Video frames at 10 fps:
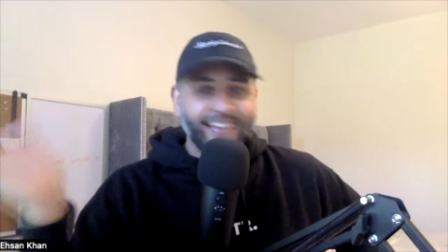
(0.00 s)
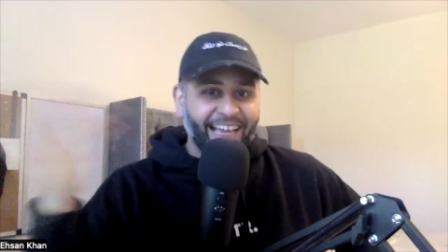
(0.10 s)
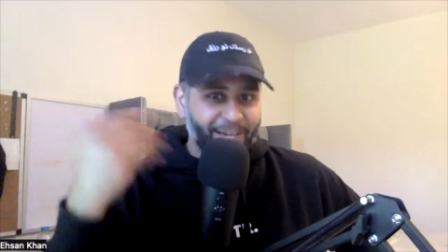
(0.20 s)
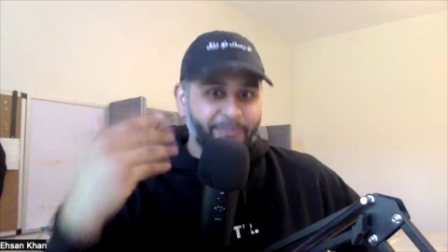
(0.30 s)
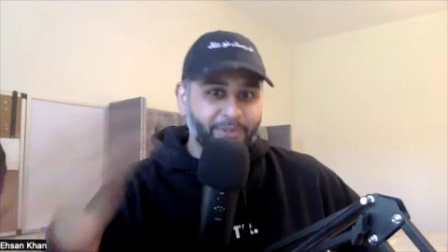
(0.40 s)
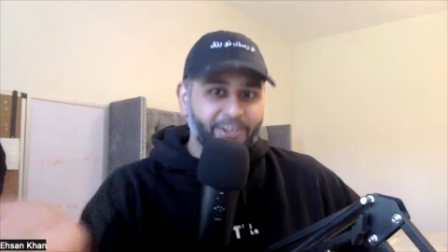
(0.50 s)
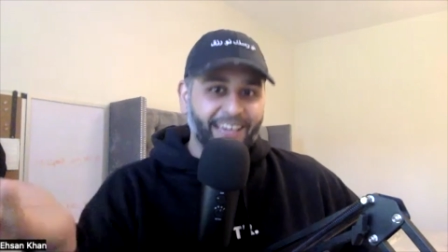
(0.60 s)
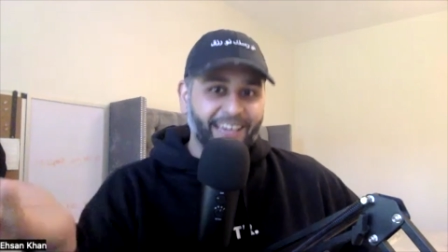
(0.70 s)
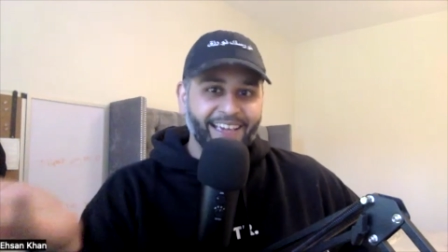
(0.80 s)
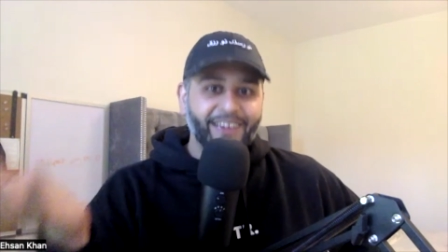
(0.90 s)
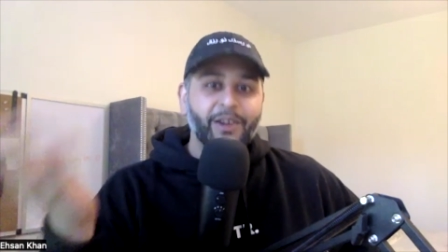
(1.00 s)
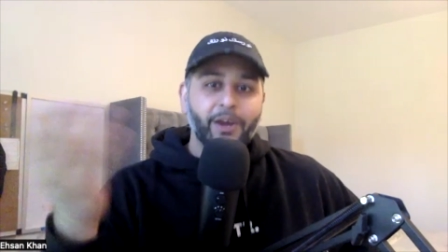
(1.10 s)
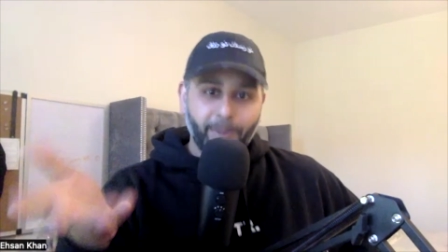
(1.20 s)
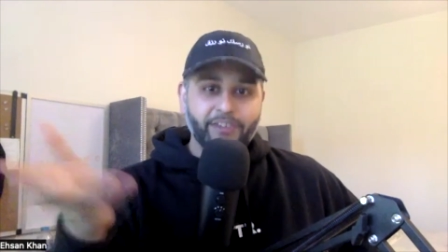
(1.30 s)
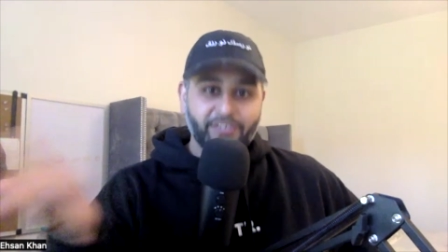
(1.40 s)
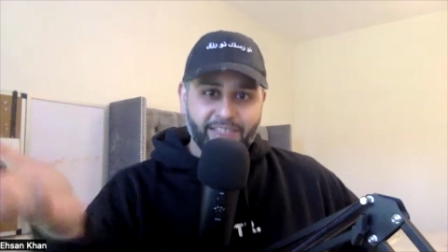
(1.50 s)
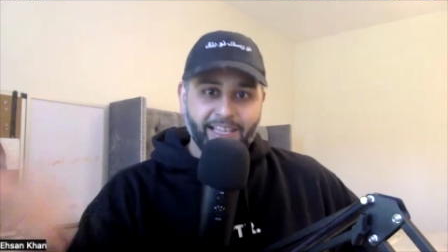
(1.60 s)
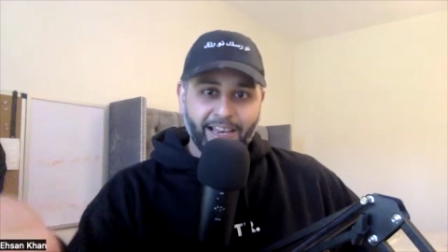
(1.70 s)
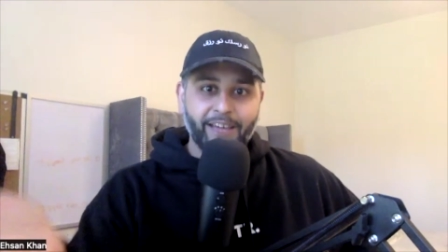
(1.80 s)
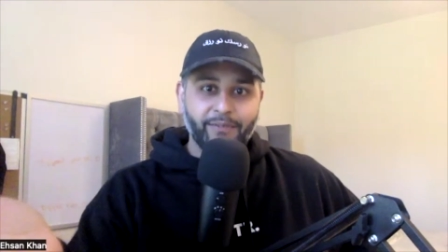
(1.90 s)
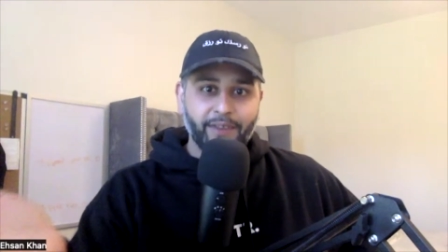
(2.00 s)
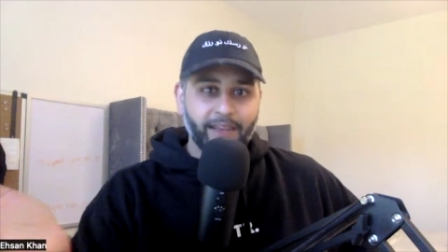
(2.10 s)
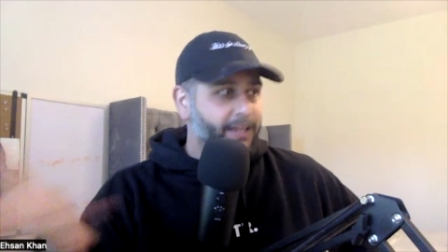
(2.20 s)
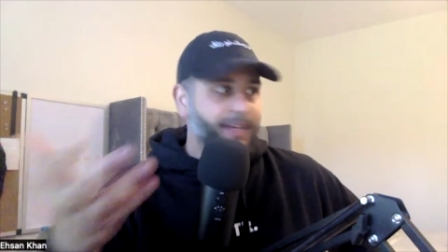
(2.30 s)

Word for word: exactly. communicate much in their mm-hmm. life.